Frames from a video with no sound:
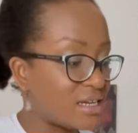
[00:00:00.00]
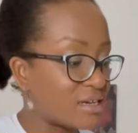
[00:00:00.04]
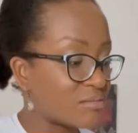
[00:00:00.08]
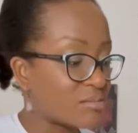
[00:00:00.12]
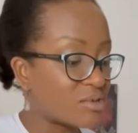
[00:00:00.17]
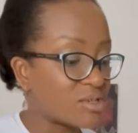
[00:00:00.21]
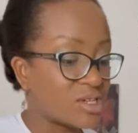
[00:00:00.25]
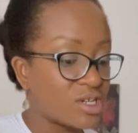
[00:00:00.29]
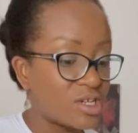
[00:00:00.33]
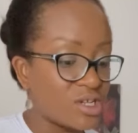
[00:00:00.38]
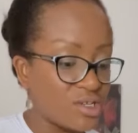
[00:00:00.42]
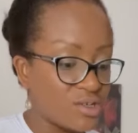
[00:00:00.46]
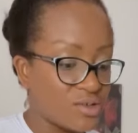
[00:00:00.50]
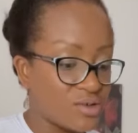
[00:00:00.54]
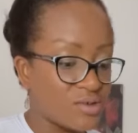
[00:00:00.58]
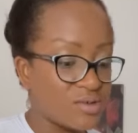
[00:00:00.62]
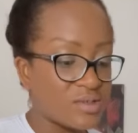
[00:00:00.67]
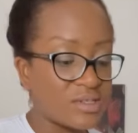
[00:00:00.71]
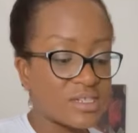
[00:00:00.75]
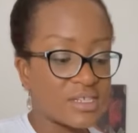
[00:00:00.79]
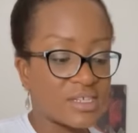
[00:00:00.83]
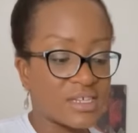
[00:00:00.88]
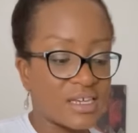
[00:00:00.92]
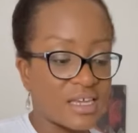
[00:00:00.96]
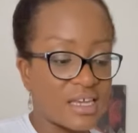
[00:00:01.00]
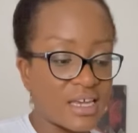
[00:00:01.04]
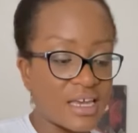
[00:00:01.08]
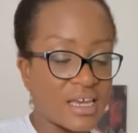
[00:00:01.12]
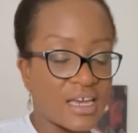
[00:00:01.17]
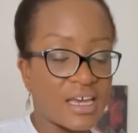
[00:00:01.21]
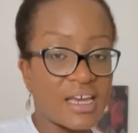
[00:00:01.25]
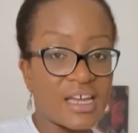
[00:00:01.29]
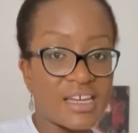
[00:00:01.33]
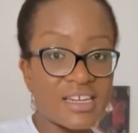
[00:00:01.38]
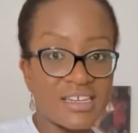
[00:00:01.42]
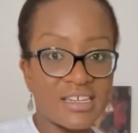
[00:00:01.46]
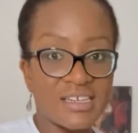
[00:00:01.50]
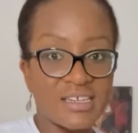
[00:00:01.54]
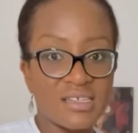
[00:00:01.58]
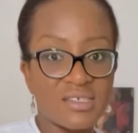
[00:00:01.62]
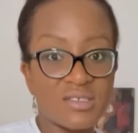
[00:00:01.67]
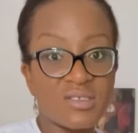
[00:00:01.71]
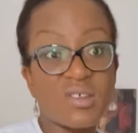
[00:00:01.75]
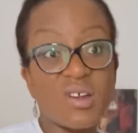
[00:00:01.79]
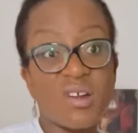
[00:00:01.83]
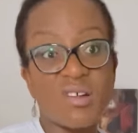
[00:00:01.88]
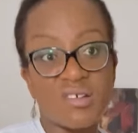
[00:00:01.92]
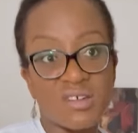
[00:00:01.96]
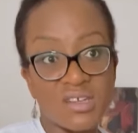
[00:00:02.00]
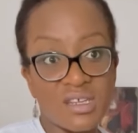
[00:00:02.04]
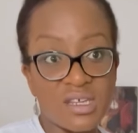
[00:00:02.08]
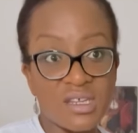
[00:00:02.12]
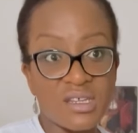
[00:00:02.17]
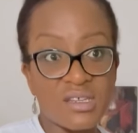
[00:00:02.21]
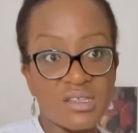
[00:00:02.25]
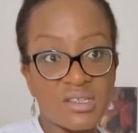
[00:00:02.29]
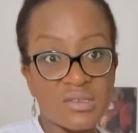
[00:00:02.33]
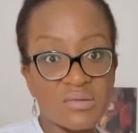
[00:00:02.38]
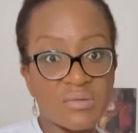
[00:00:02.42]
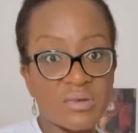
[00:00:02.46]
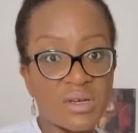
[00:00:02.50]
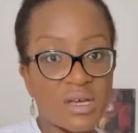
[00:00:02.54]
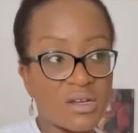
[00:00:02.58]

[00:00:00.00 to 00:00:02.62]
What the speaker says: I'm going to use canned sardines.